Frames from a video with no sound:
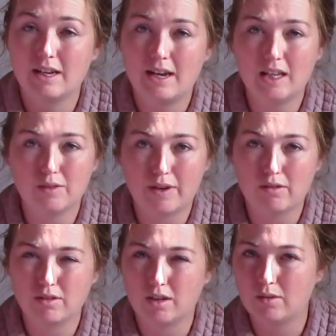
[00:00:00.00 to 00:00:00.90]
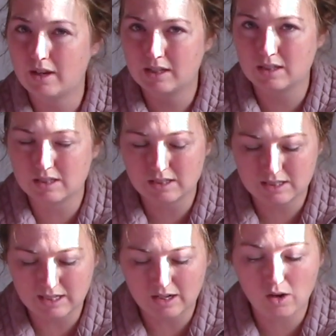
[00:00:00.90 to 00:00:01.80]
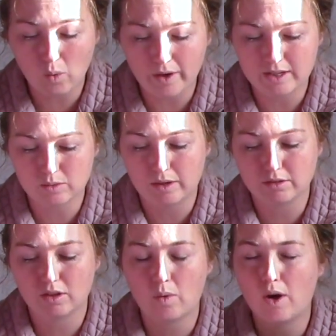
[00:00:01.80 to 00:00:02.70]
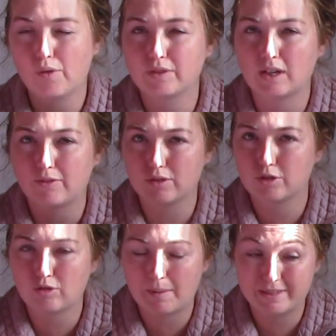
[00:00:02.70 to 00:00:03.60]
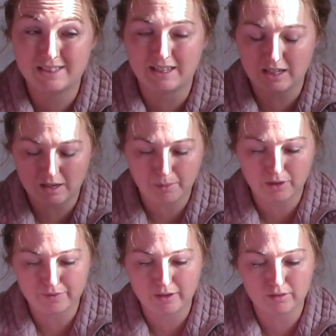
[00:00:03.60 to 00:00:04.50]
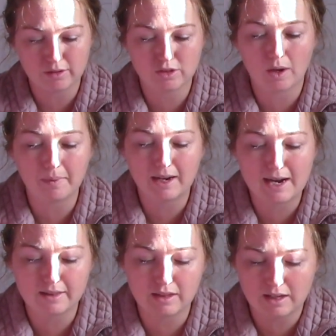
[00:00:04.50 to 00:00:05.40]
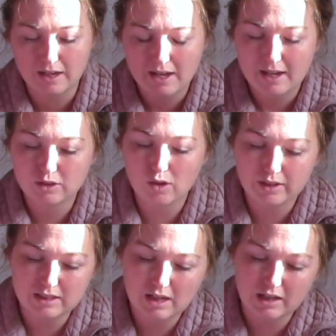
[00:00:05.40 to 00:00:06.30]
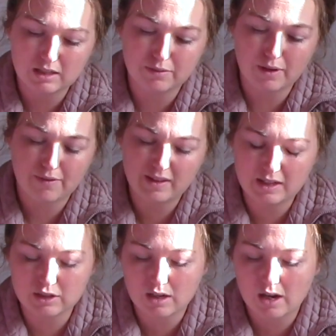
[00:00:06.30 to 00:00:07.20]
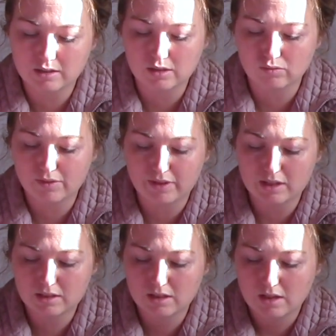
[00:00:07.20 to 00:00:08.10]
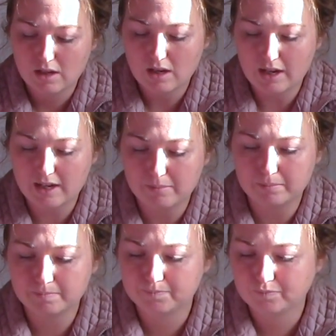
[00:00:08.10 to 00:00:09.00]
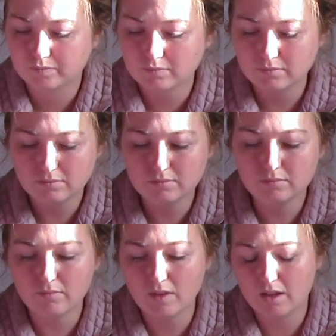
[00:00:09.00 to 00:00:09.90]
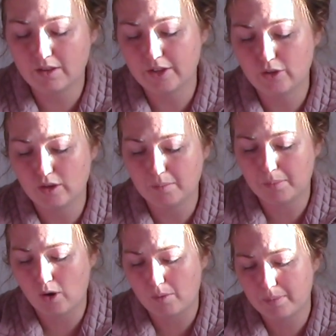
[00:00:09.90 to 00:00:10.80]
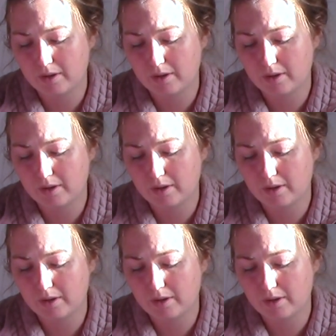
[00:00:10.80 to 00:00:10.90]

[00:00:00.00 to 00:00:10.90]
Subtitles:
in the Velcro, it doesn't stick quite as well. So quite often I've got straps sticking up on the Velcro, so I'm glad that it's got these kind of, I think they're just classed as rivets, that you can pop.